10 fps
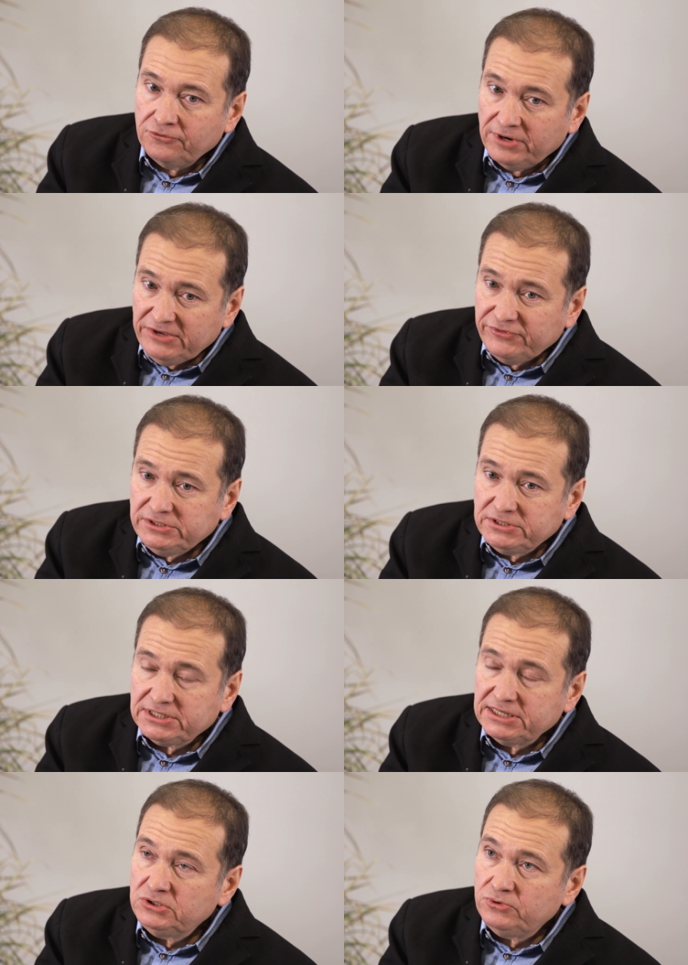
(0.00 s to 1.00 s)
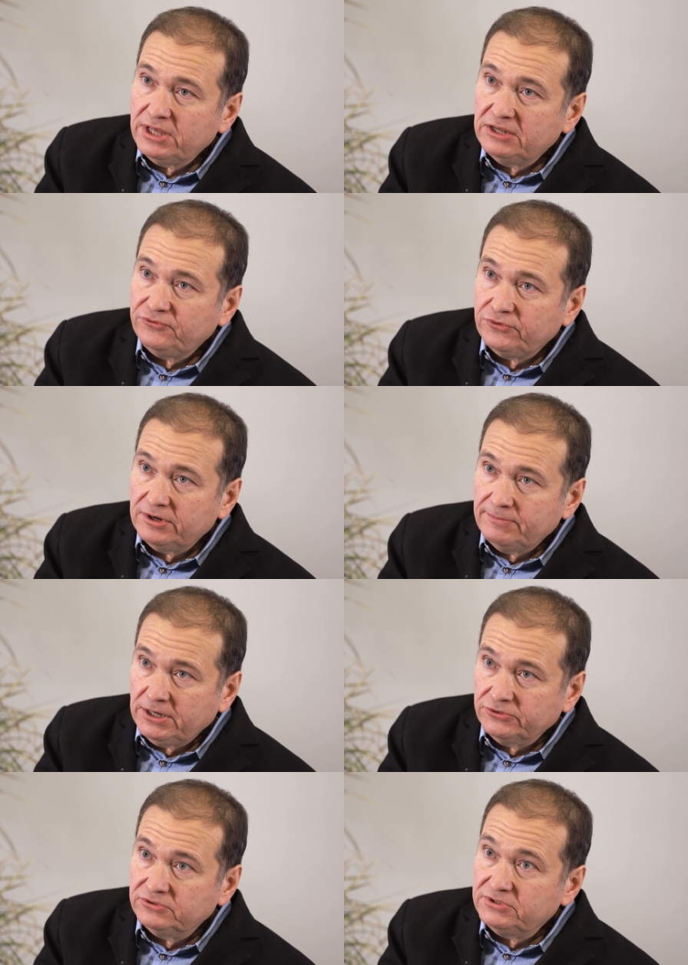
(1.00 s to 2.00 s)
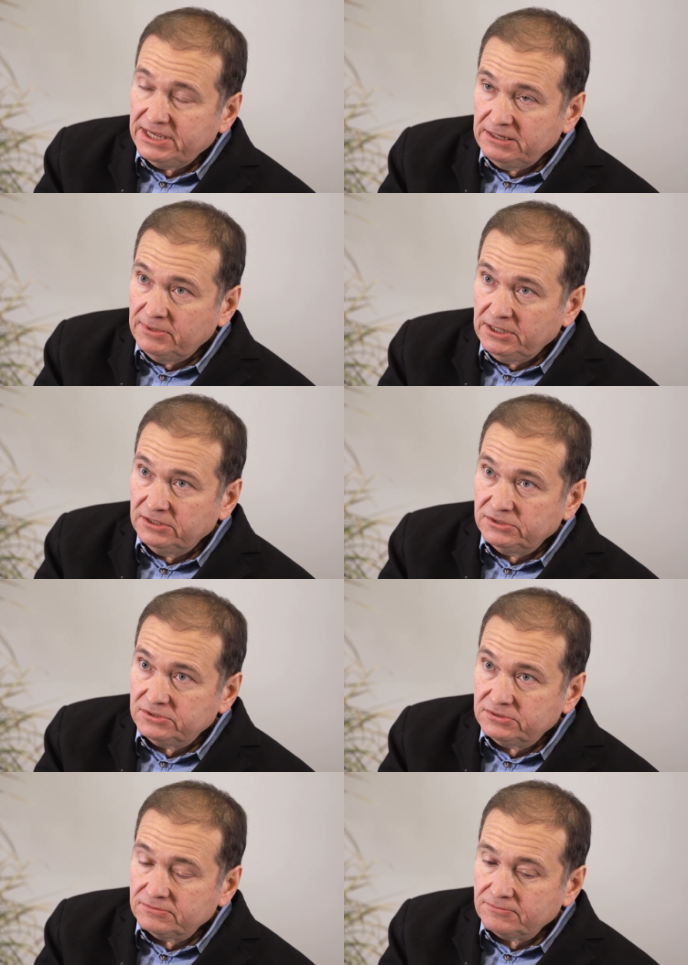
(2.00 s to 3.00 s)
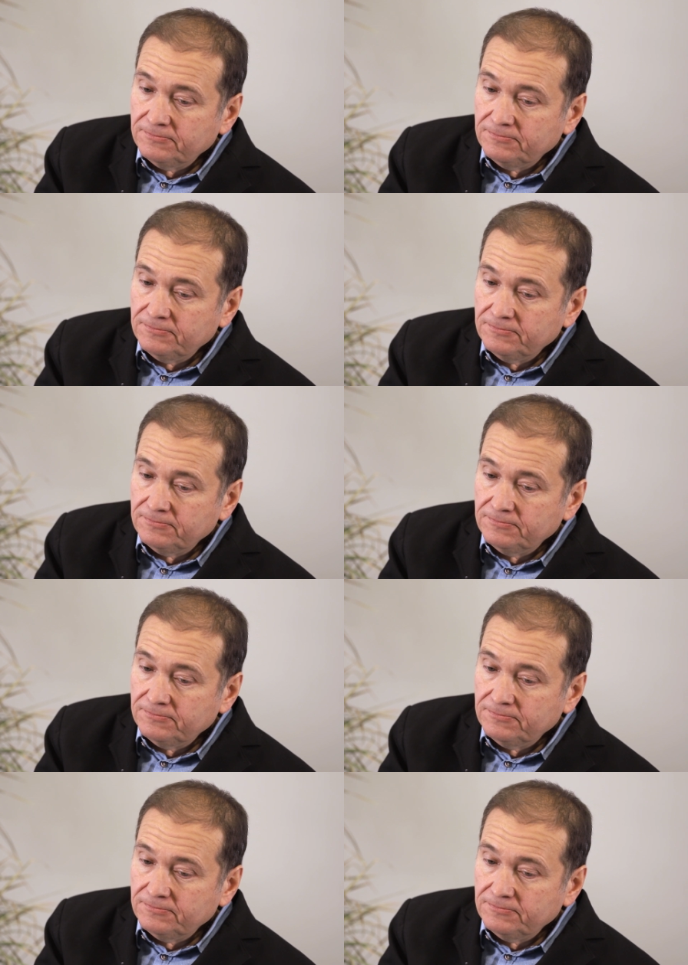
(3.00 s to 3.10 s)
Ravens can do that for about 10 minutes.